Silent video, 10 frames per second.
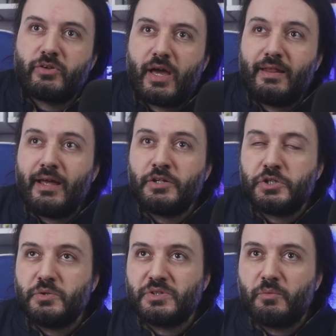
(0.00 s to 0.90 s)
and then she
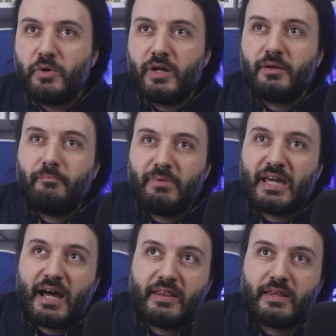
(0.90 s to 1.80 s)
used the word
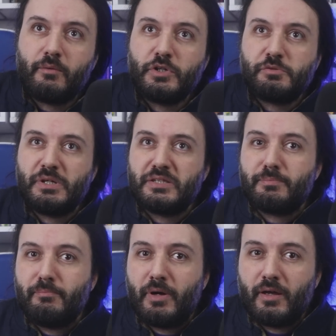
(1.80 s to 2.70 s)
migrante, which means
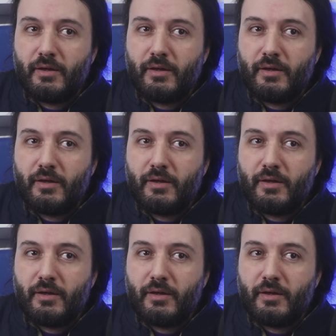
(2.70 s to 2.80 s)
uh,